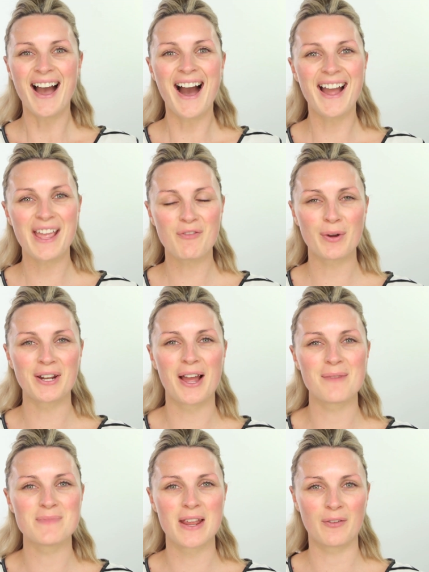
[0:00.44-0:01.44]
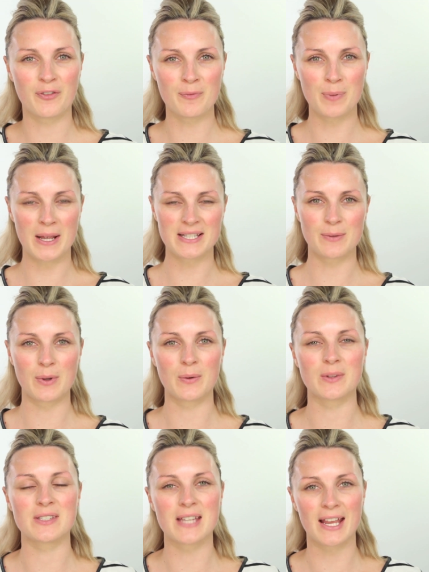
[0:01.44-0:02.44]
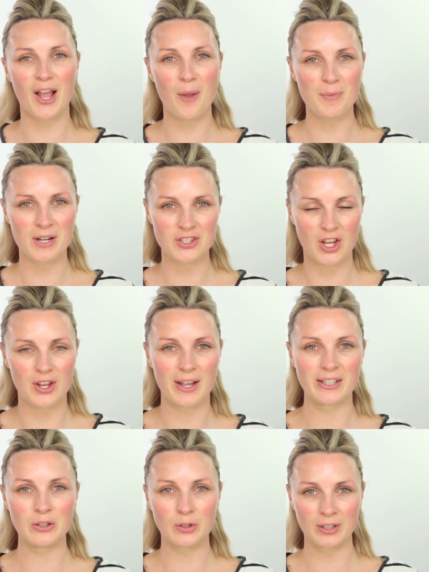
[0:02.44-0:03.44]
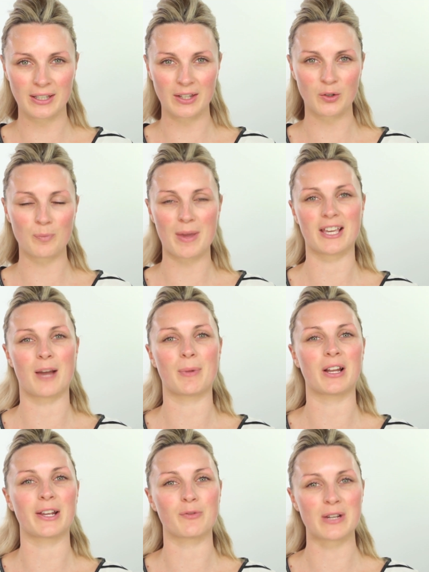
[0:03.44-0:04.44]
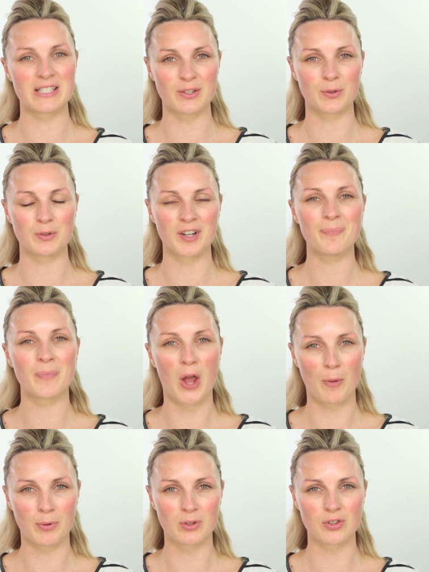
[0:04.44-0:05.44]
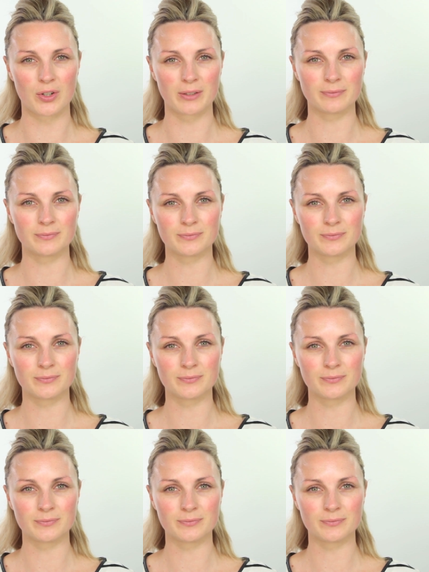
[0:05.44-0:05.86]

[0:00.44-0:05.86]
Hi everyone, I'm Nick from Pixiwoo and today I'm going to show you how you can get your makeup like Rita Ora. I hope you enjoy.